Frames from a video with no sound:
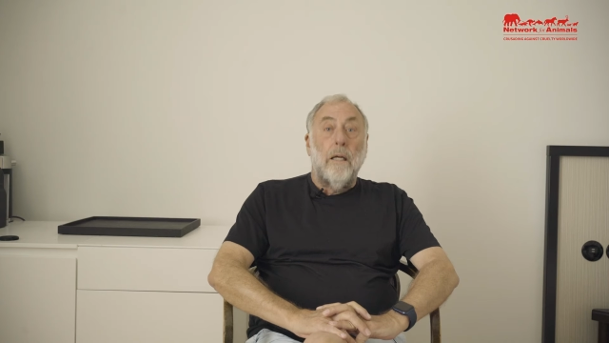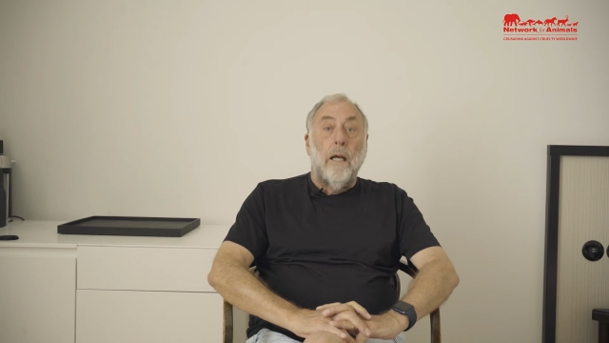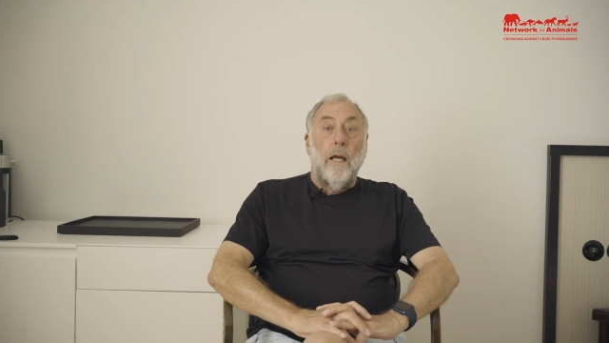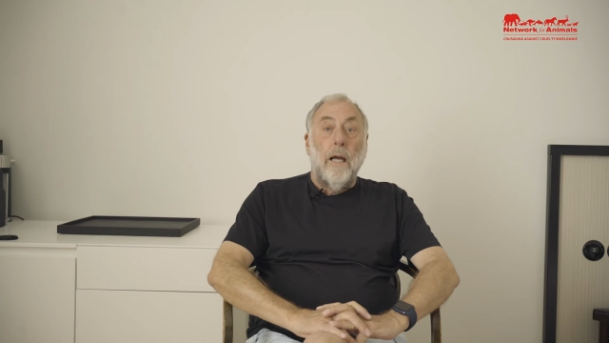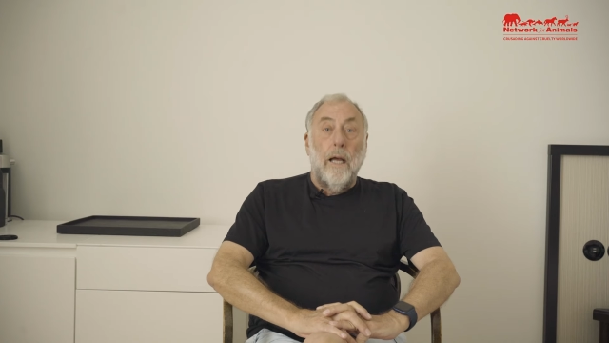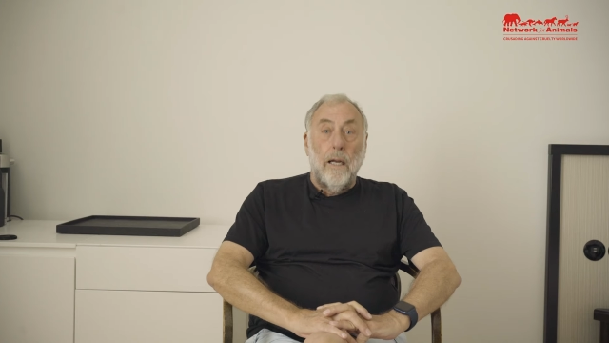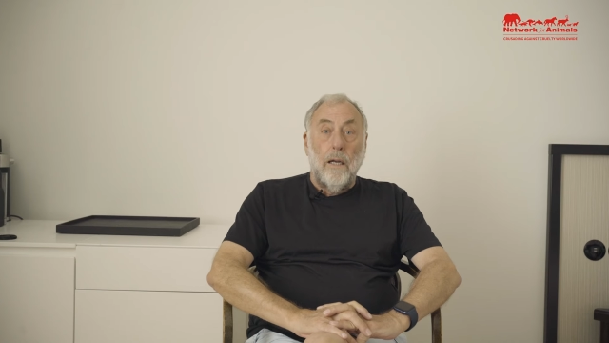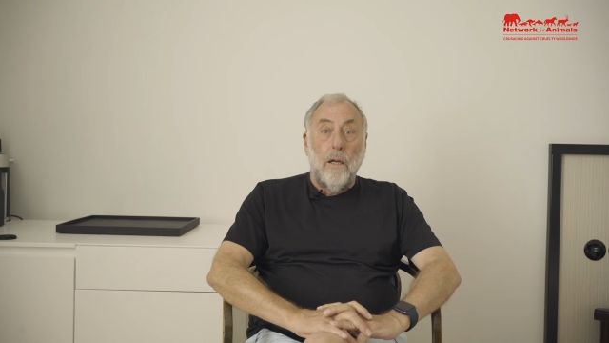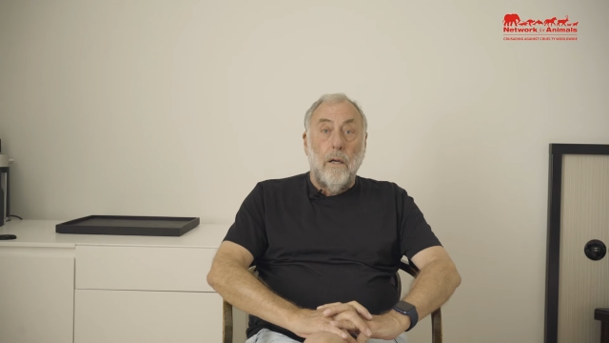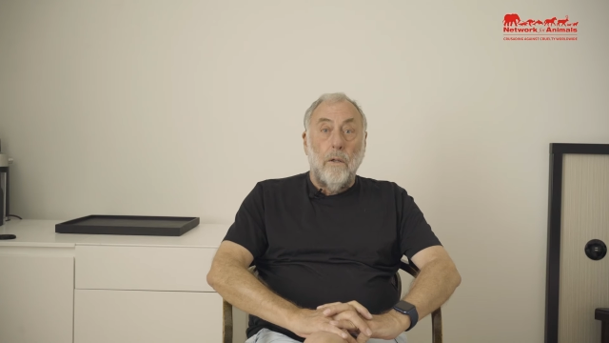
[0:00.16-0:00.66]

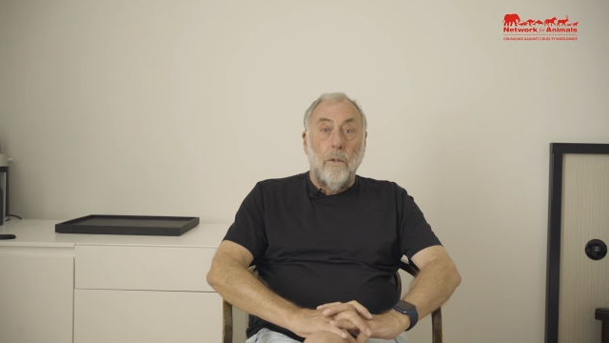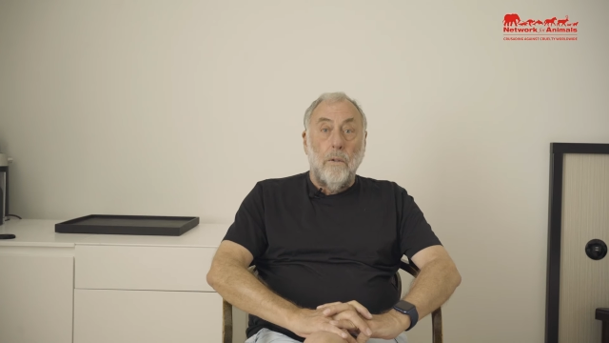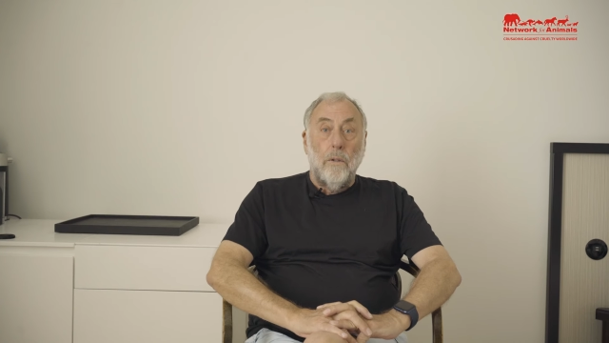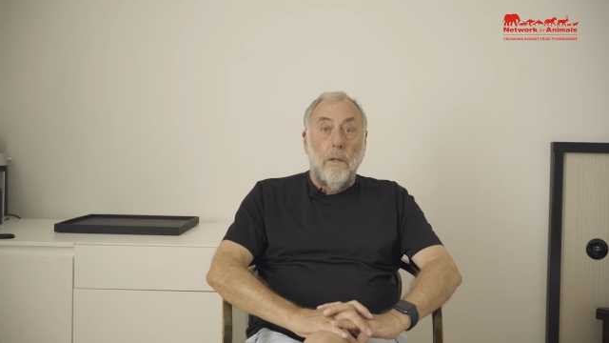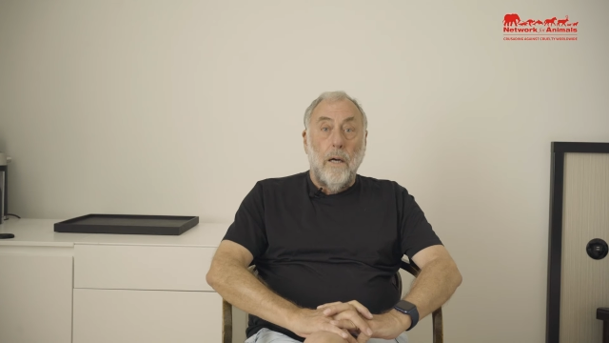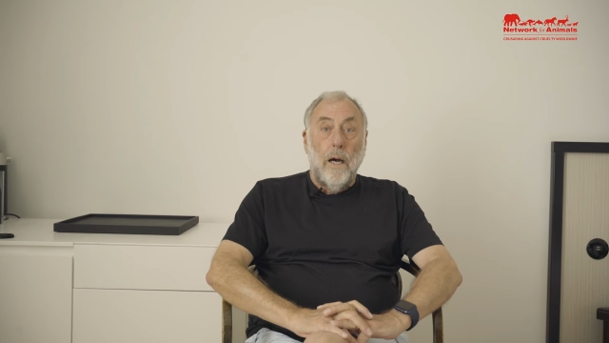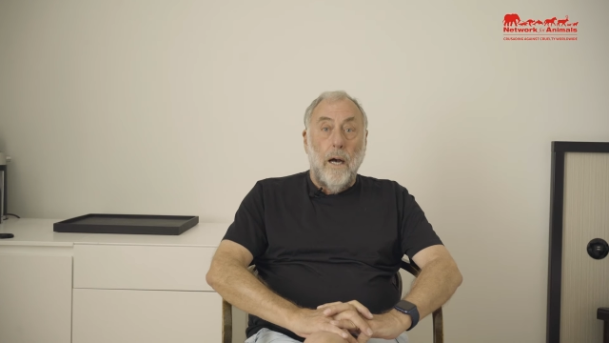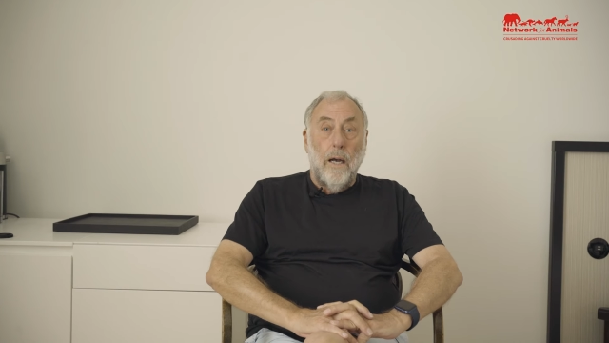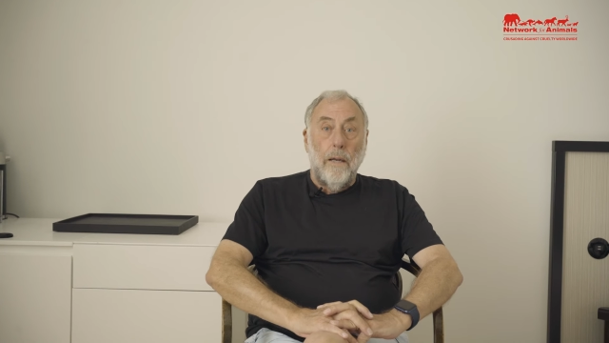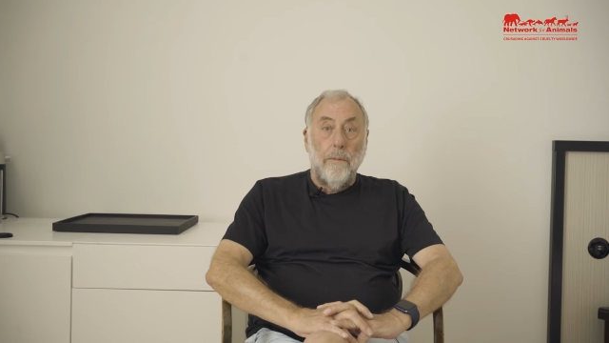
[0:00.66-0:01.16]

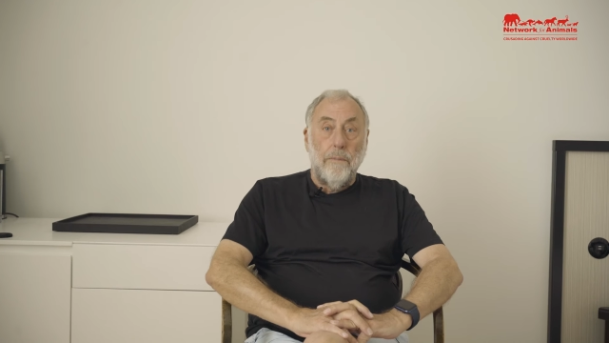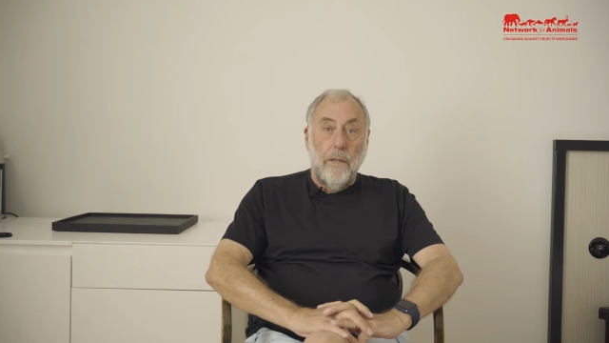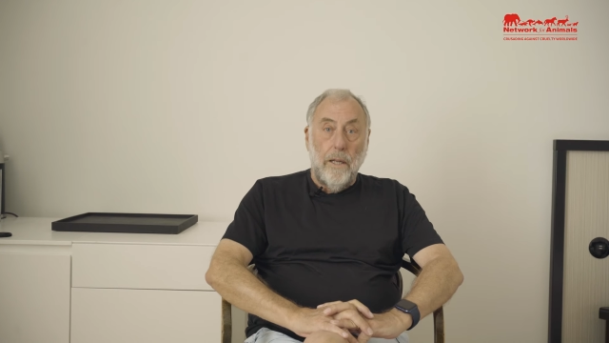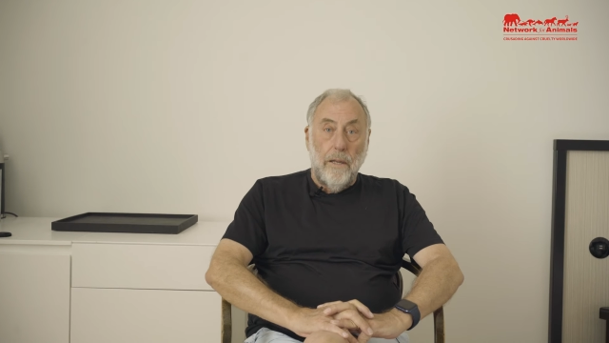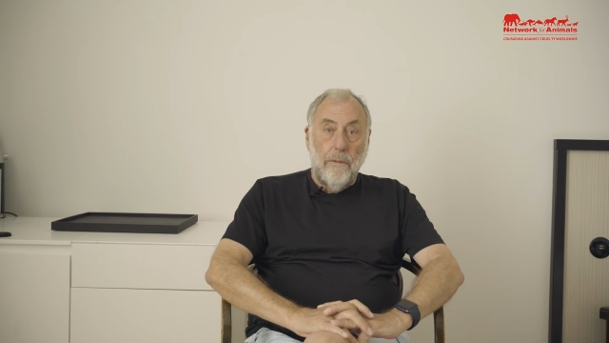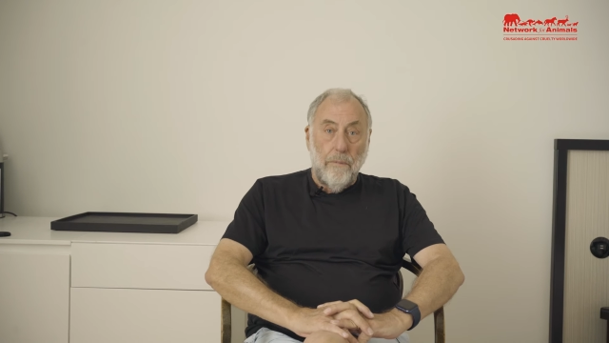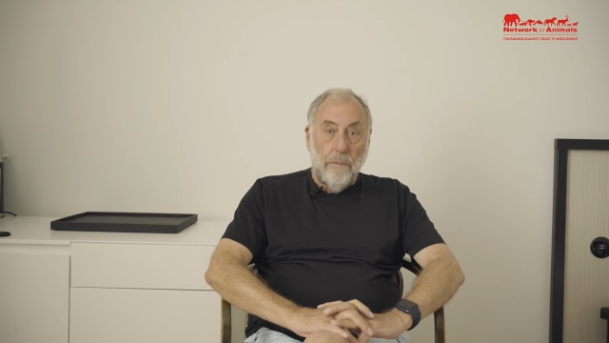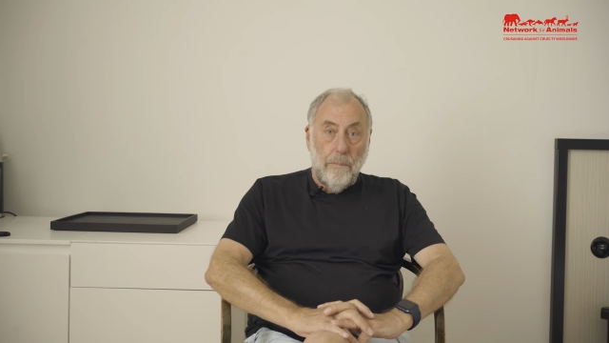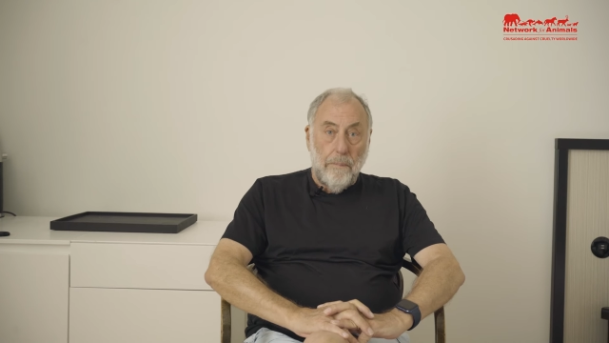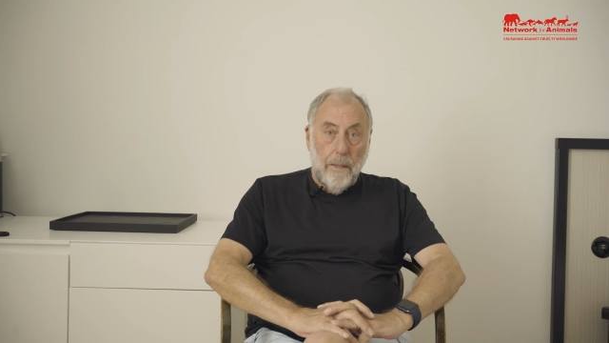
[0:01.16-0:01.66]
Hello, I'm
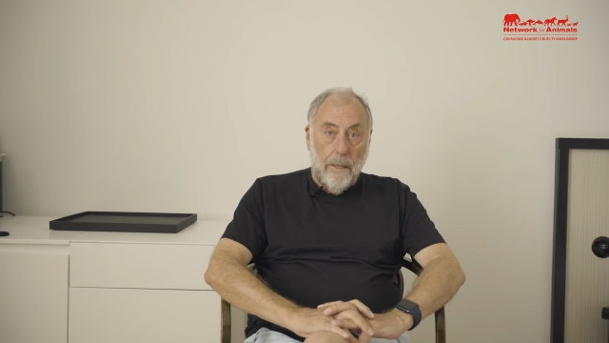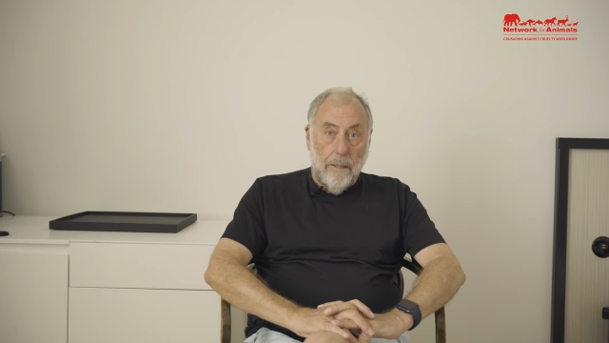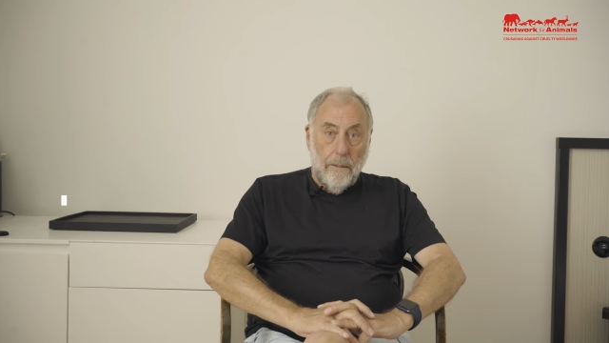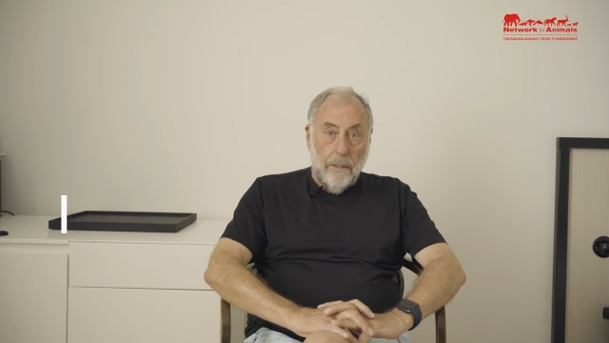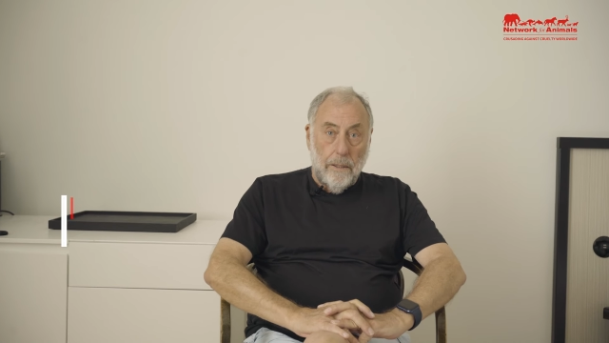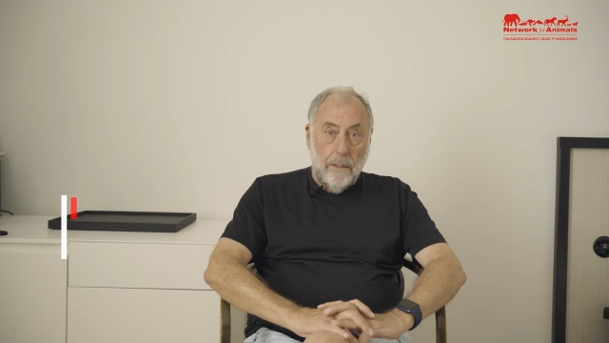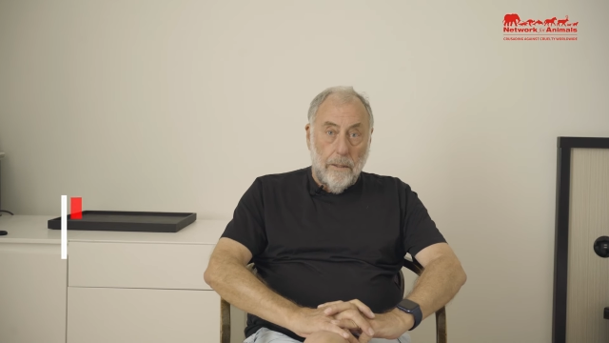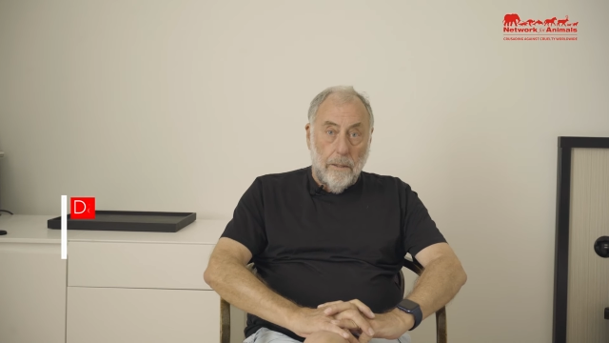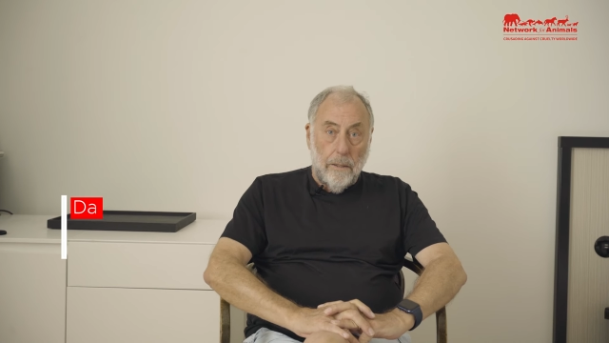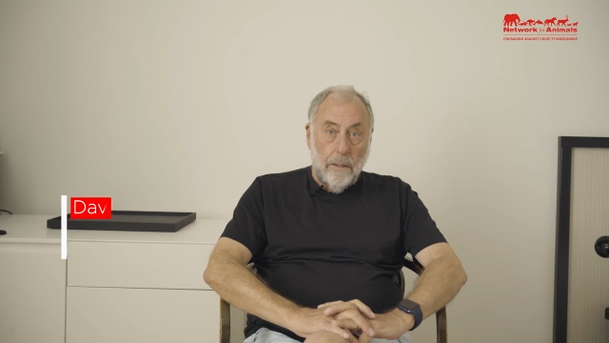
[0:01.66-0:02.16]
David
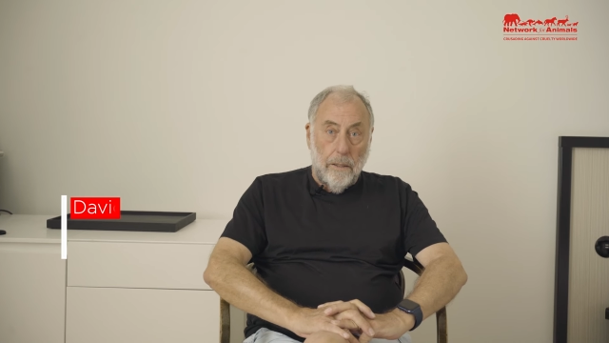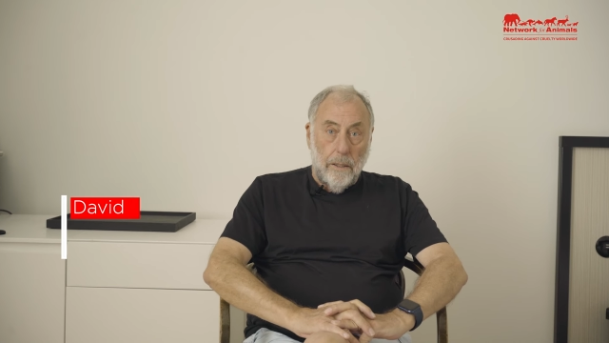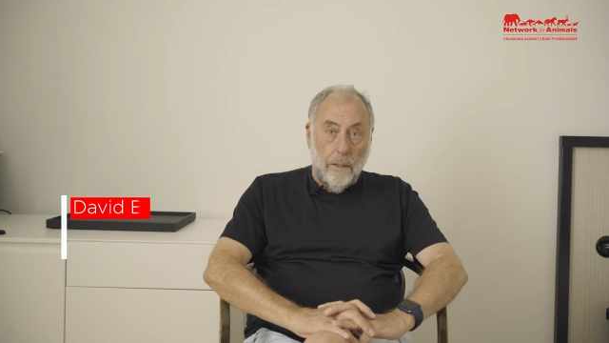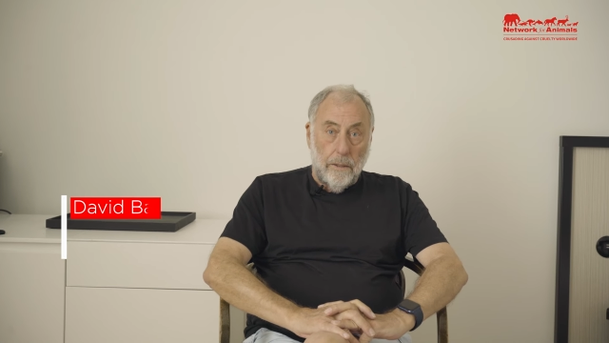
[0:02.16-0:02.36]
Barrett,